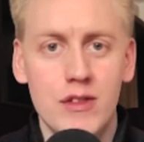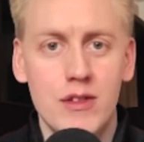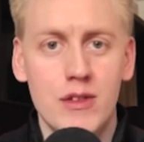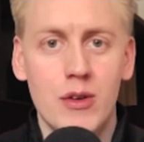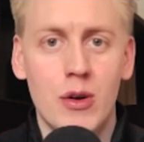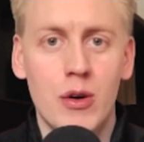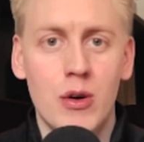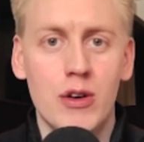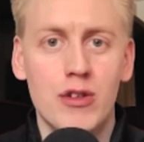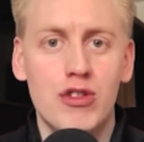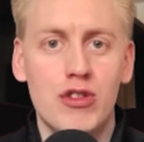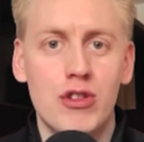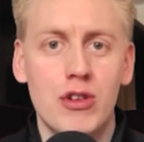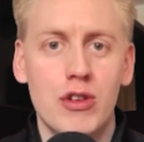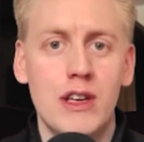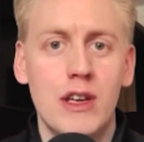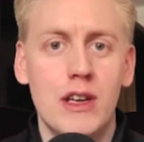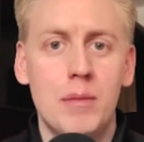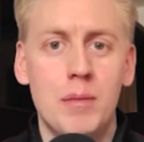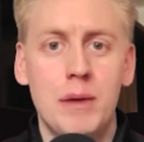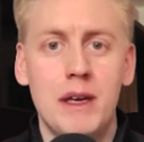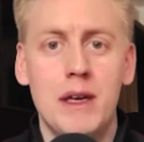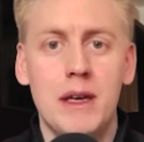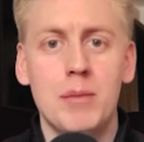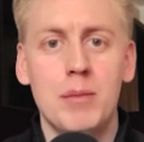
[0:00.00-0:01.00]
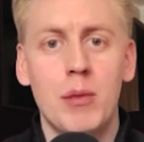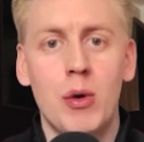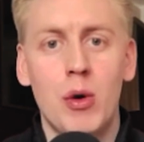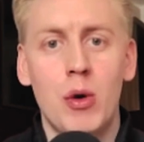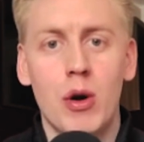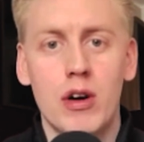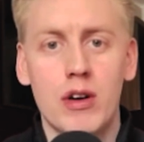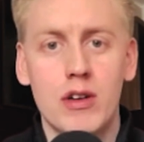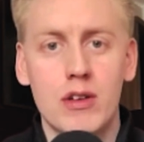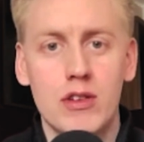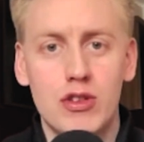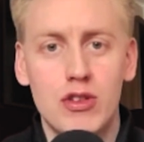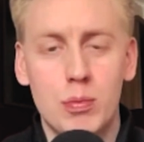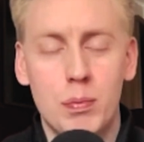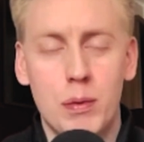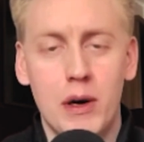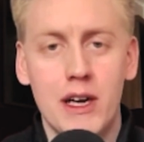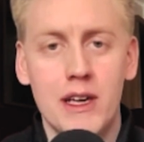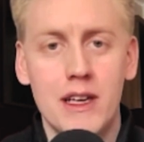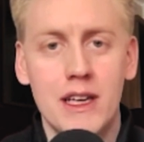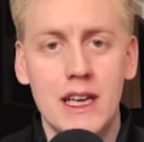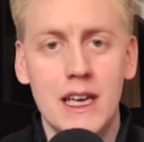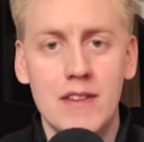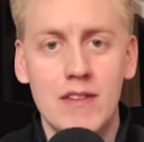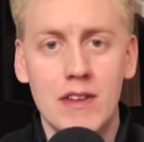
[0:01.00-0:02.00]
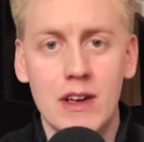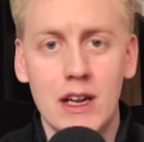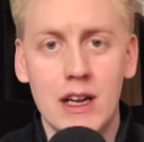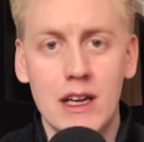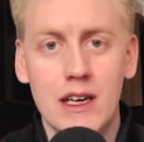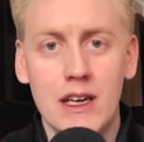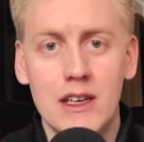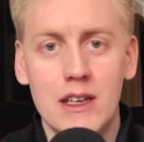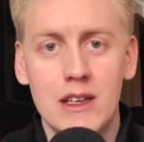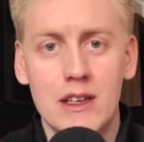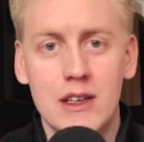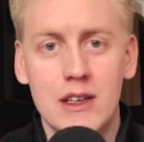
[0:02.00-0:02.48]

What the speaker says: Or should it be more spread evenly?